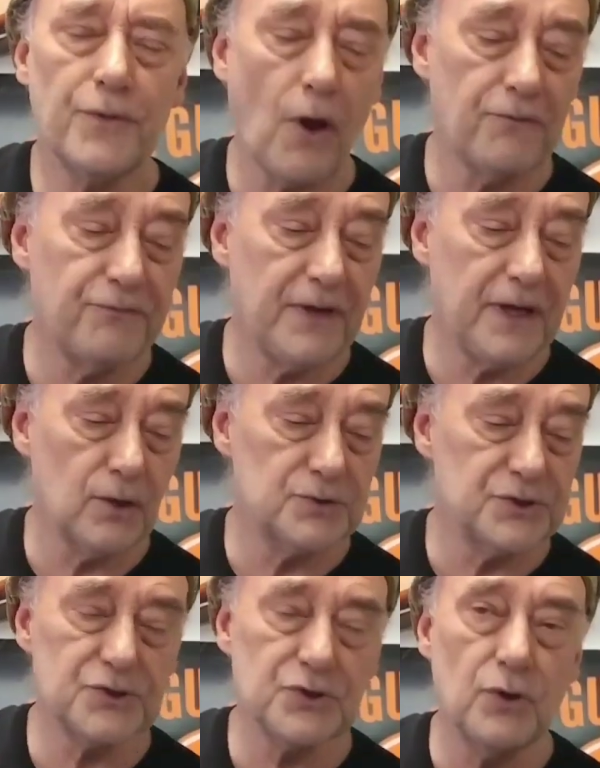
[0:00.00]
with our
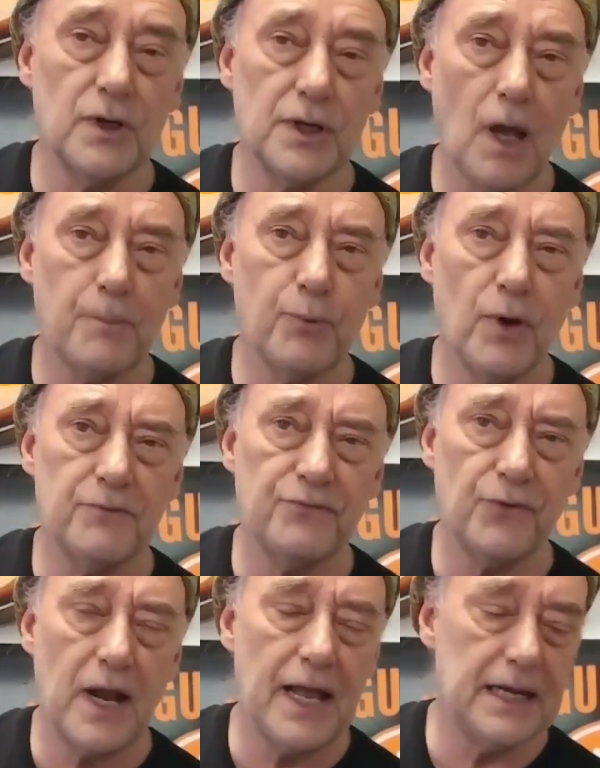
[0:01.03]
fingers scooted up one
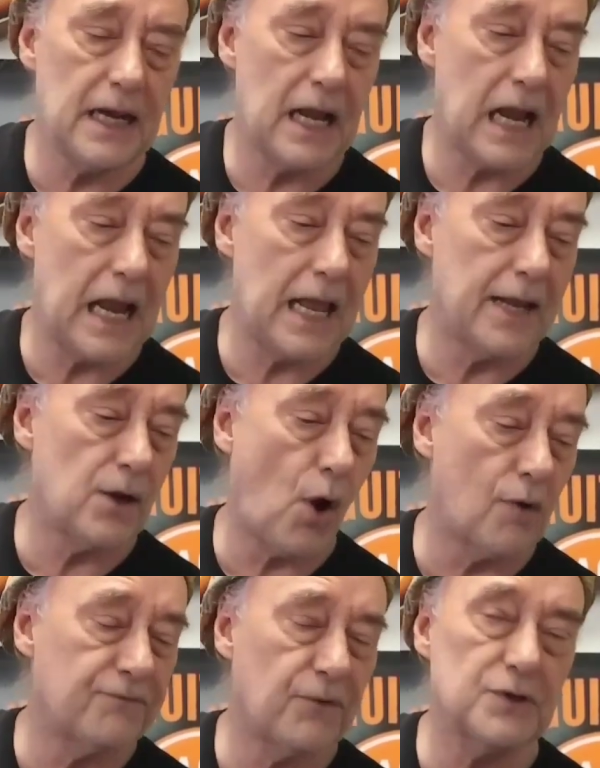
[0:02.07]
fret and
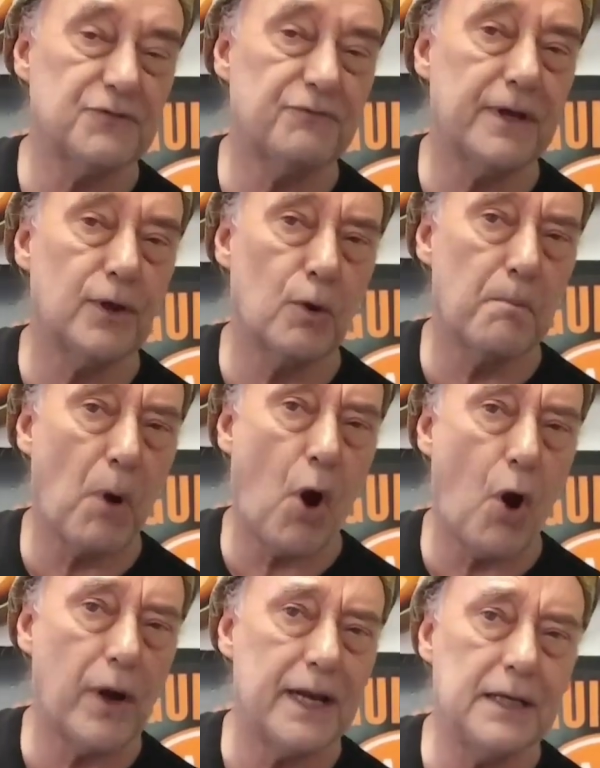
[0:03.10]
our first finger
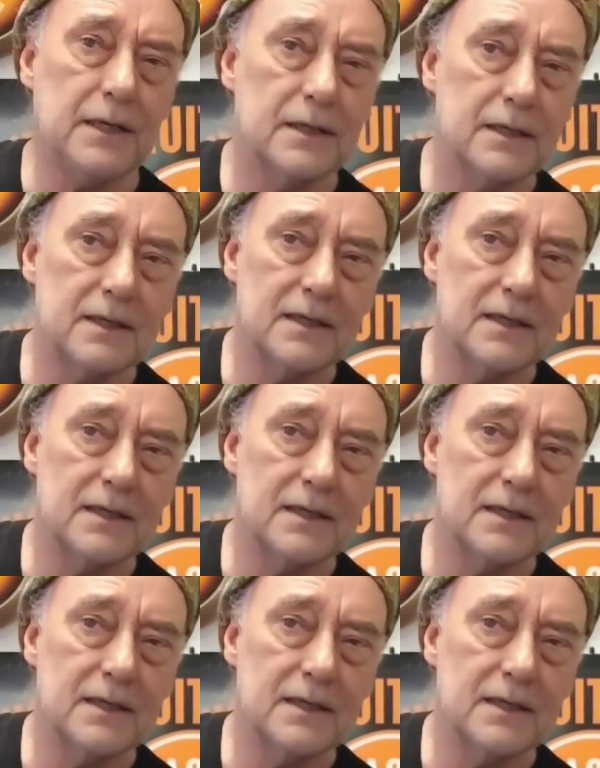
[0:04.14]
barring,